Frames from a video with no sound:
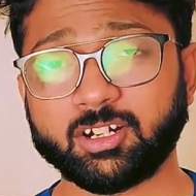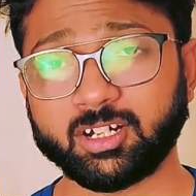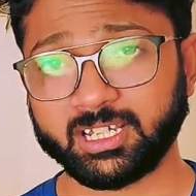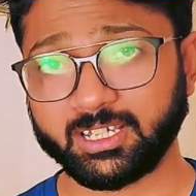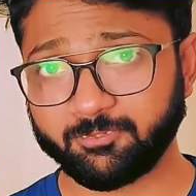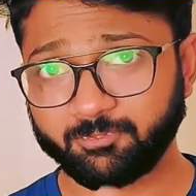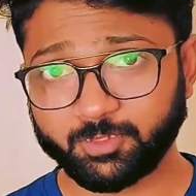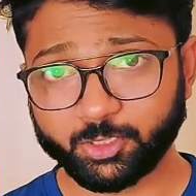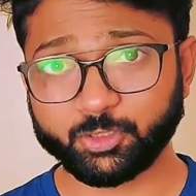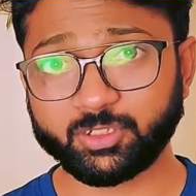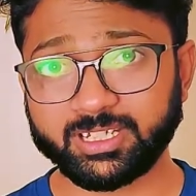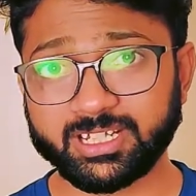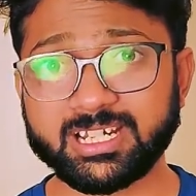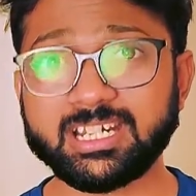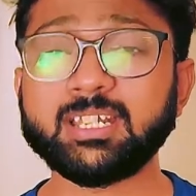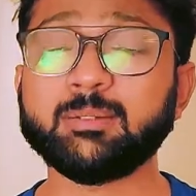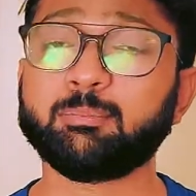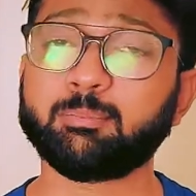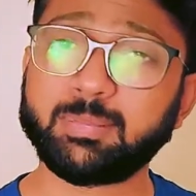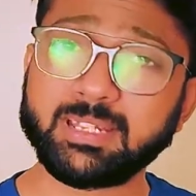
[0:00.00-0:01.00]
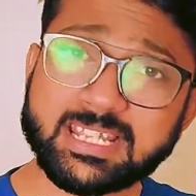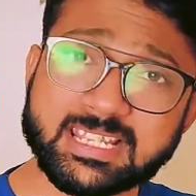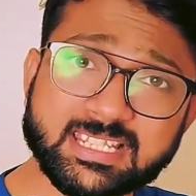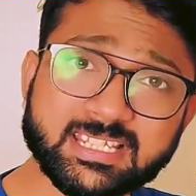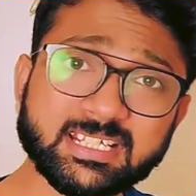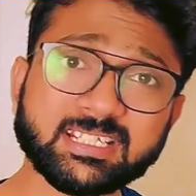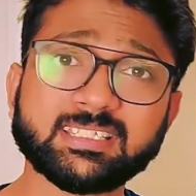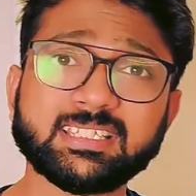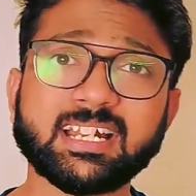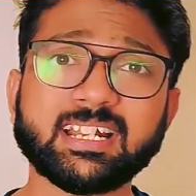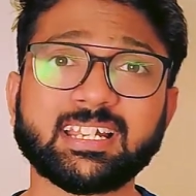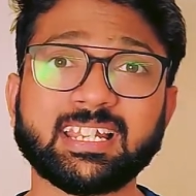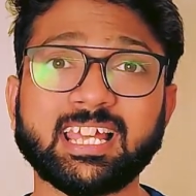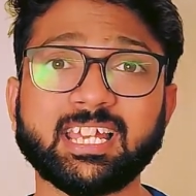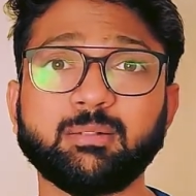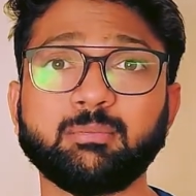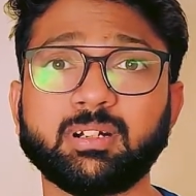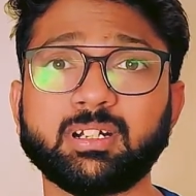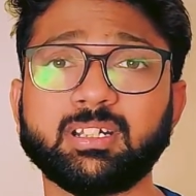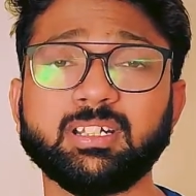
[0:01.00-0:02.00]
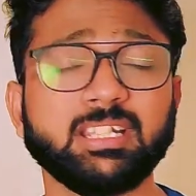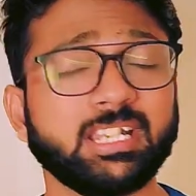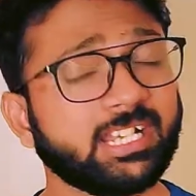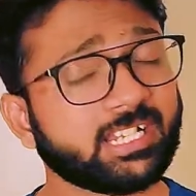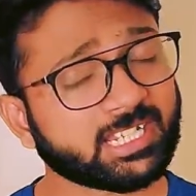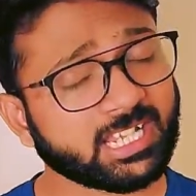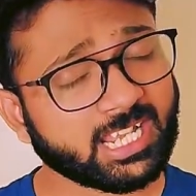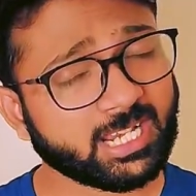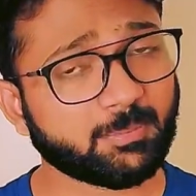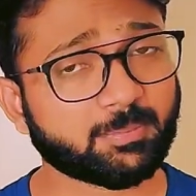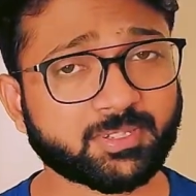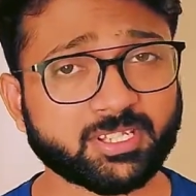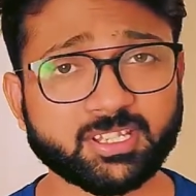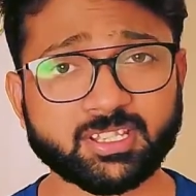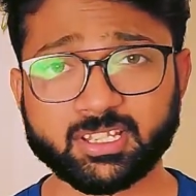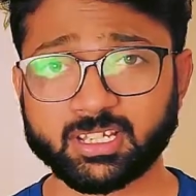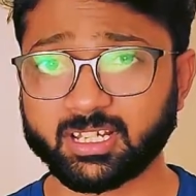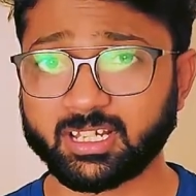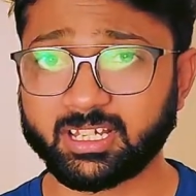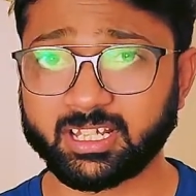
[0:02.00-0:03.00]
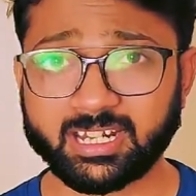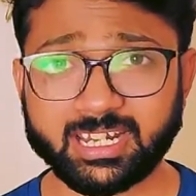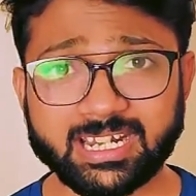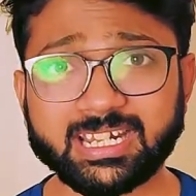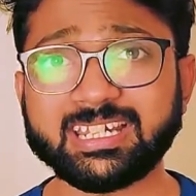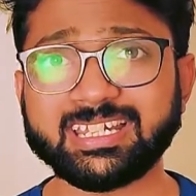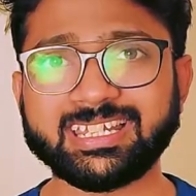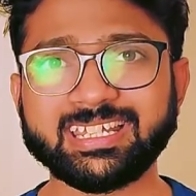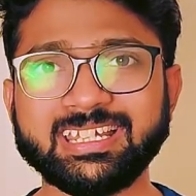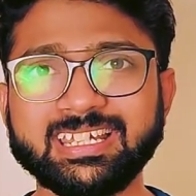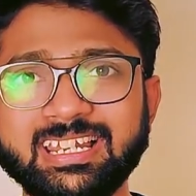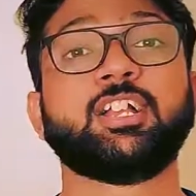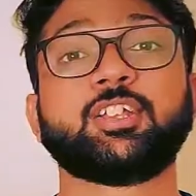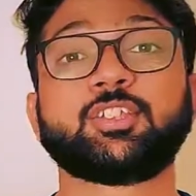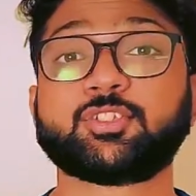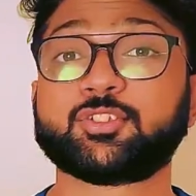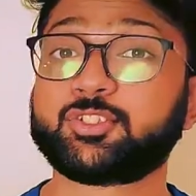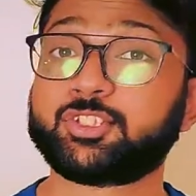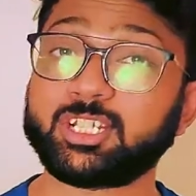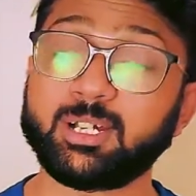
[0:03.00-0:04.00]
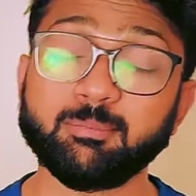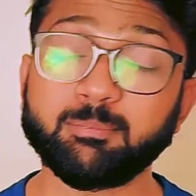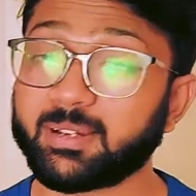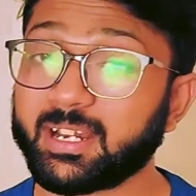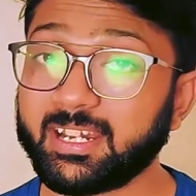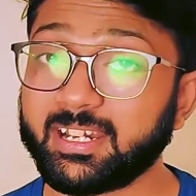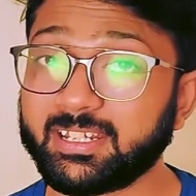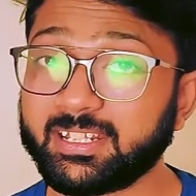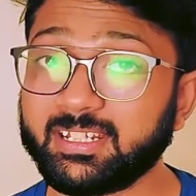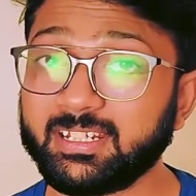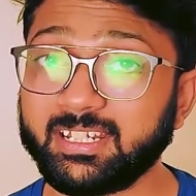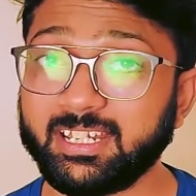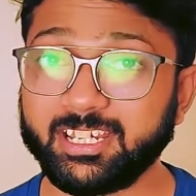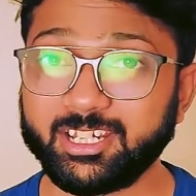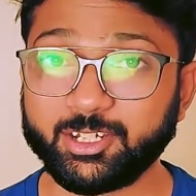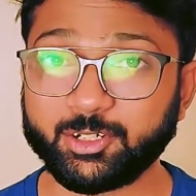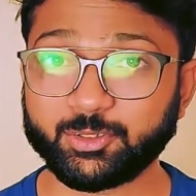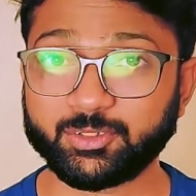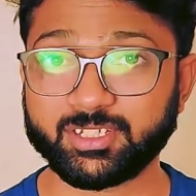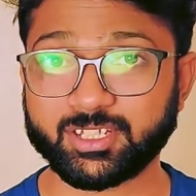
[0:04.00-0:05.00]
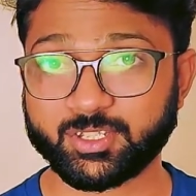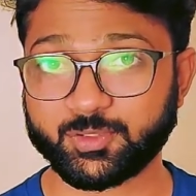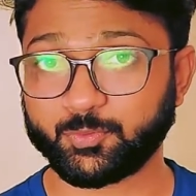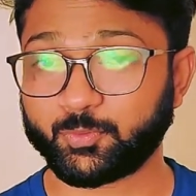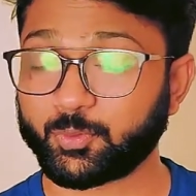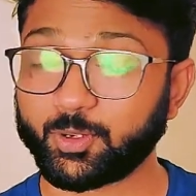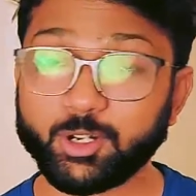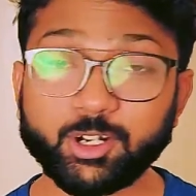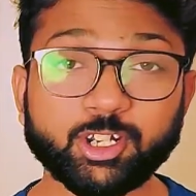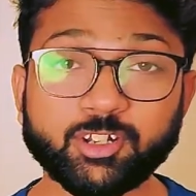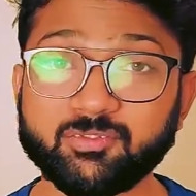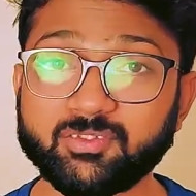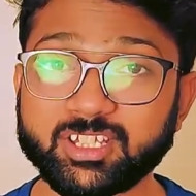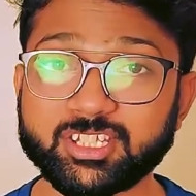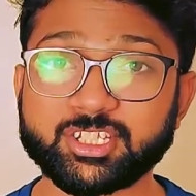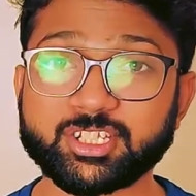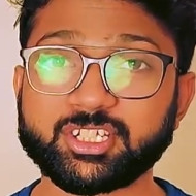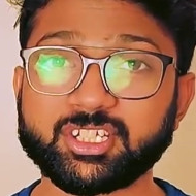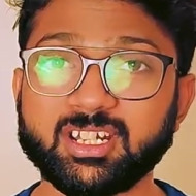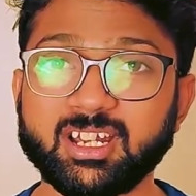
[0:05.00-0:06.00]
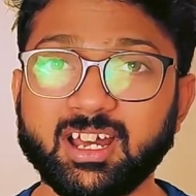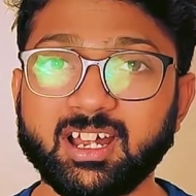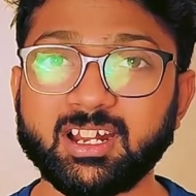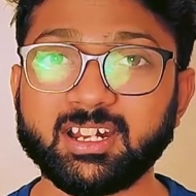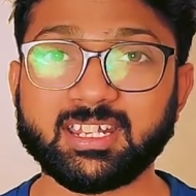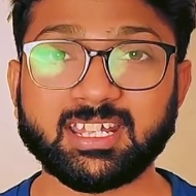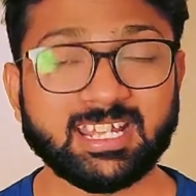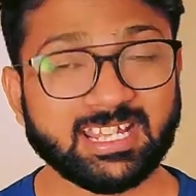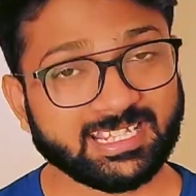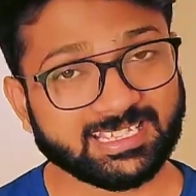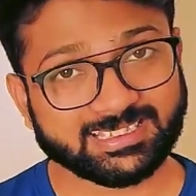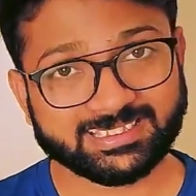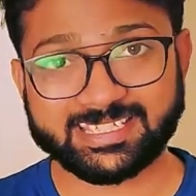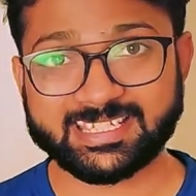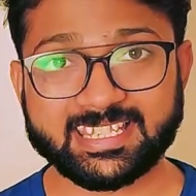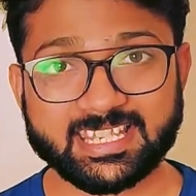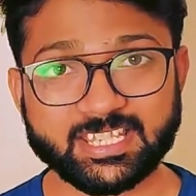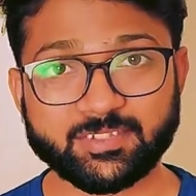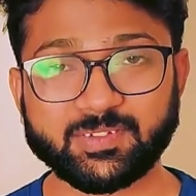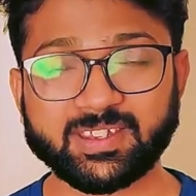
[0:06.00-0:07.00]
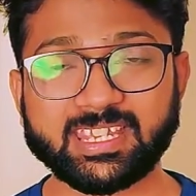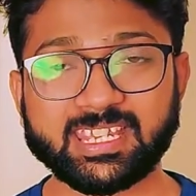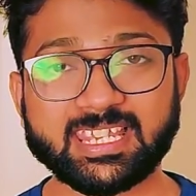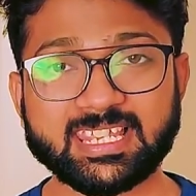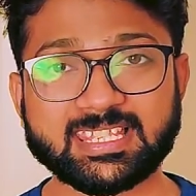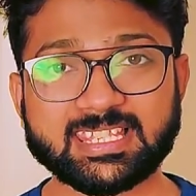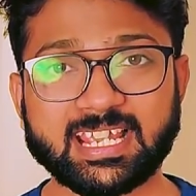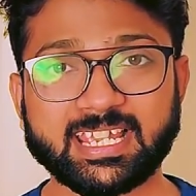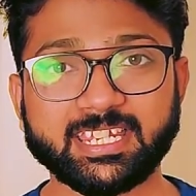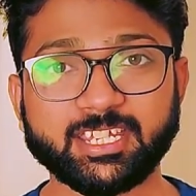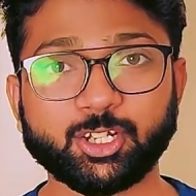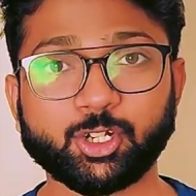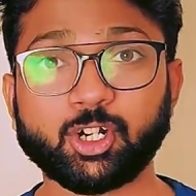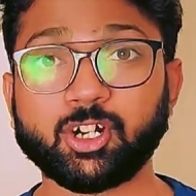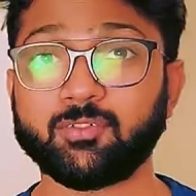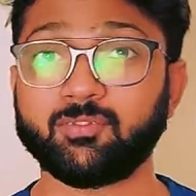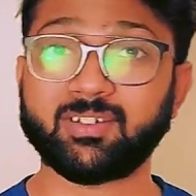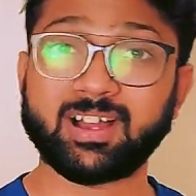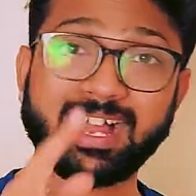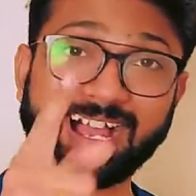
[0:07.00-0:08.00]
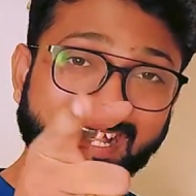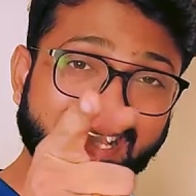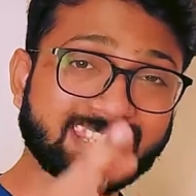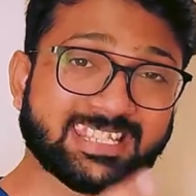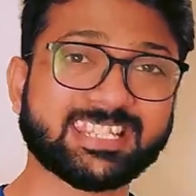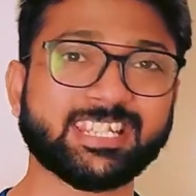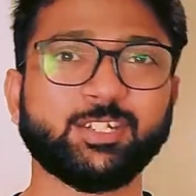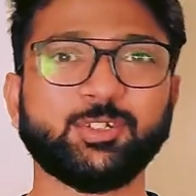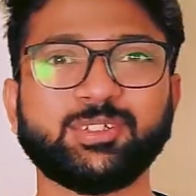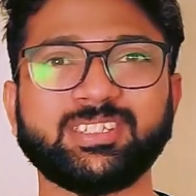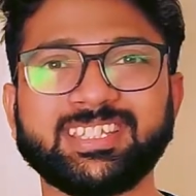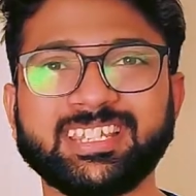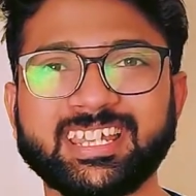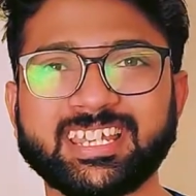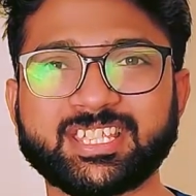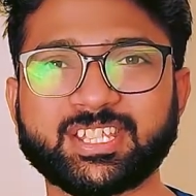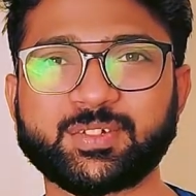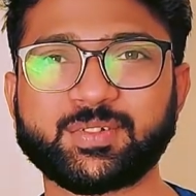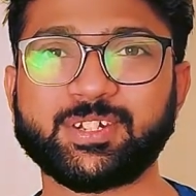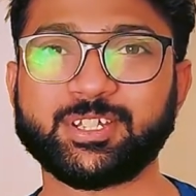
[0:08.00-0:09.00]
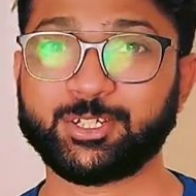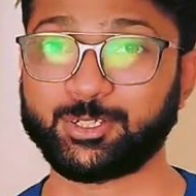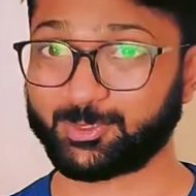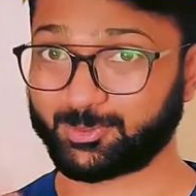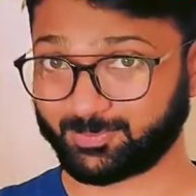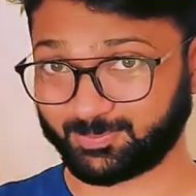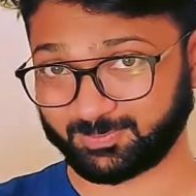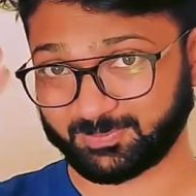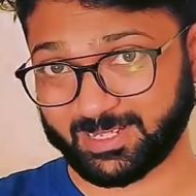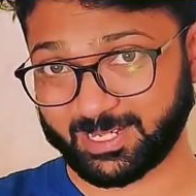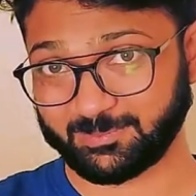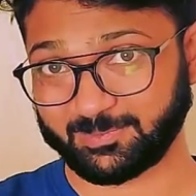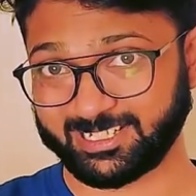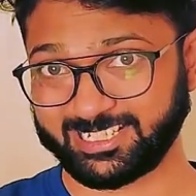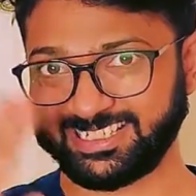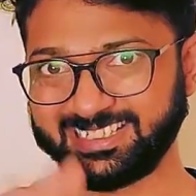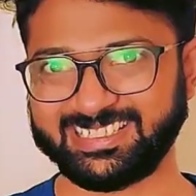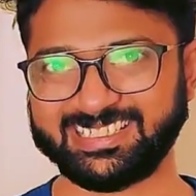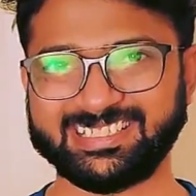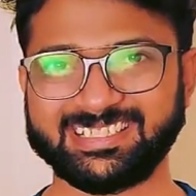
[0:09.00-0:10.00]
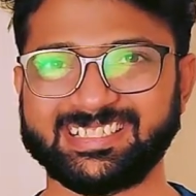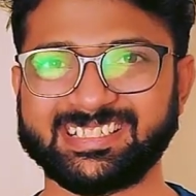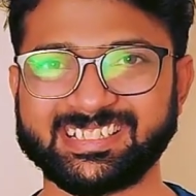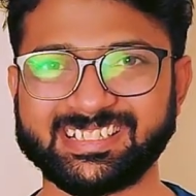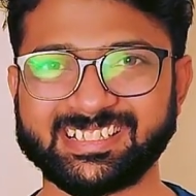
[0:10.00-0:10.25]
If you did, please hit that like button. It helps us a great deal. To jump right into this world of digital art, this is Venki signing off. I'll see you in the next video. Bye bye.